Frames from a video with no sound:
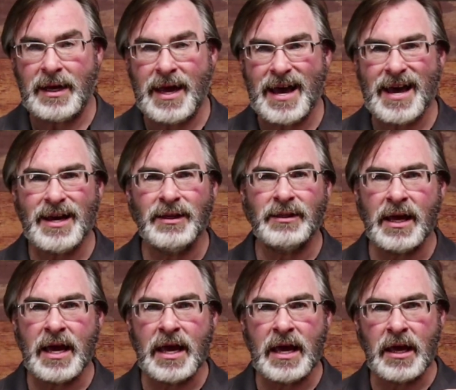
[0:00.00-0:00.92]
it
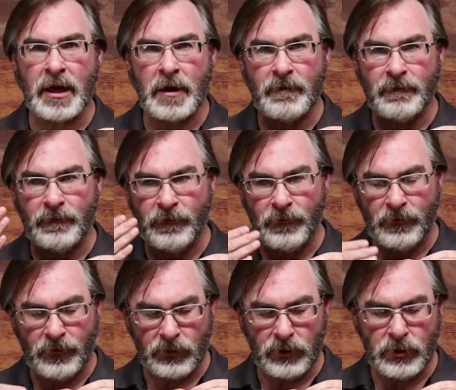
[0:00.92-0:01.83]
has a
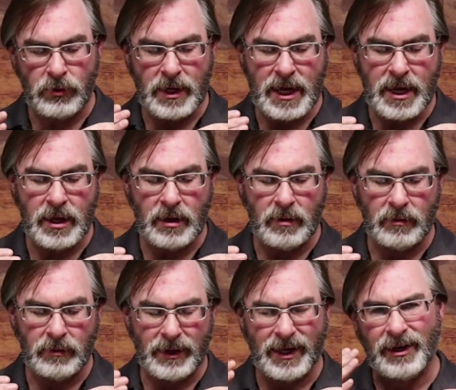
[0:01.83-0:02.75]
fruity,
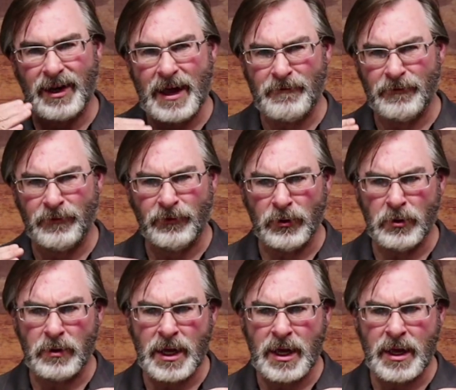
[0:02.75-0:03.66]
like a light
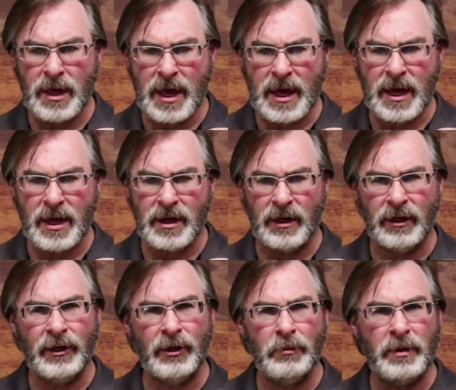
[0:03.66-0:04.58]
fruity and a
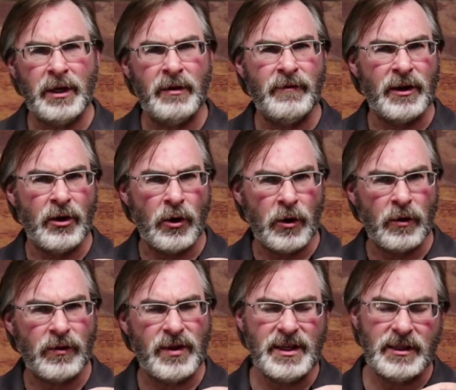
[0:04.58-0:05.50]
little bit of an
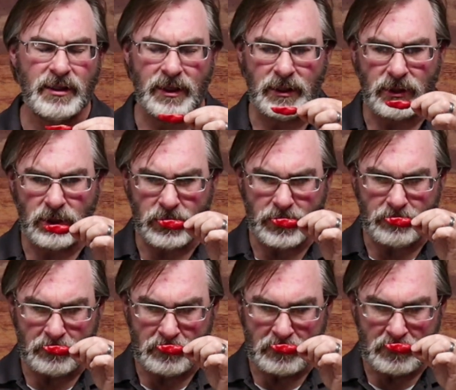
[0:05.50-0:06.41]
earthy scent to
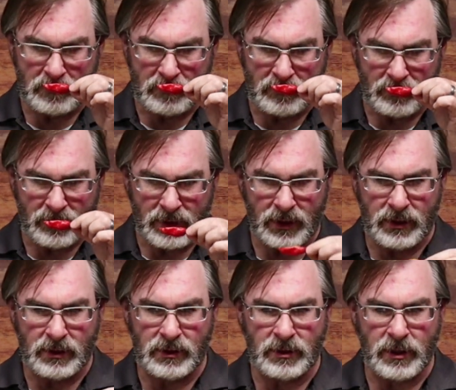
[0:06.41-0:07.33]
it.
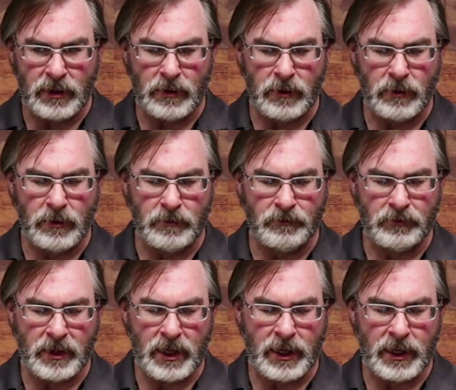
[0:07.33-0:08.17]
So